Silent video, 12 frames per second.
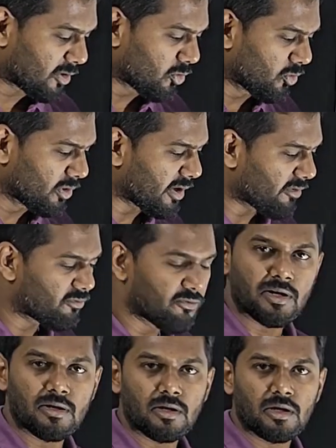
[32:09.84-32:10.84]

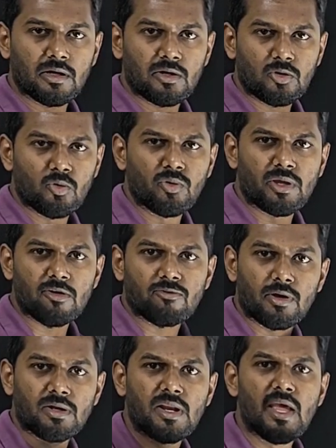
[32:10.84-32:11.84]
2f1,
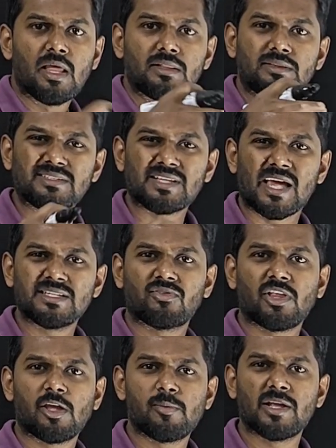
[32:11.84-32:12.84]
the size
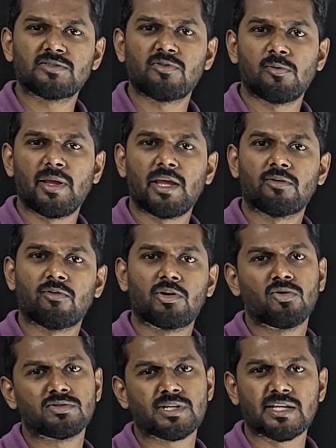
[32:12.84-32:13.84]
of the image will be equal
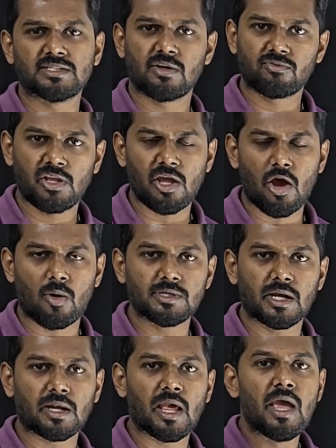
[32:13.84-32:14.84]
to size of the
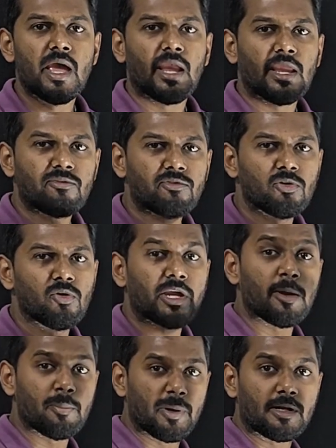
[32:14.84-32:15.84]
object. If you
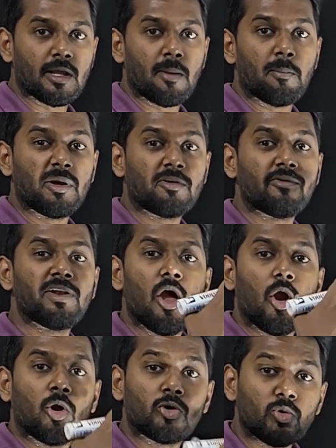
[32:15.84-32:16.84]
keep it between
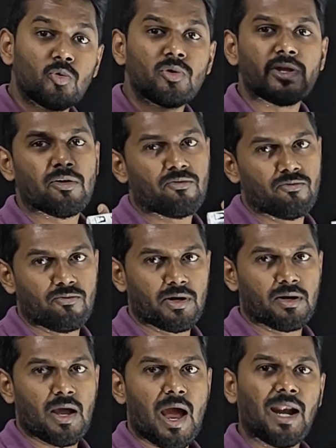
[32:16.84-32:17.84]

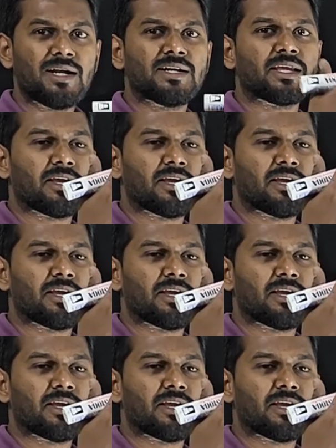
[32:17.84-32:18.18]
2f1 and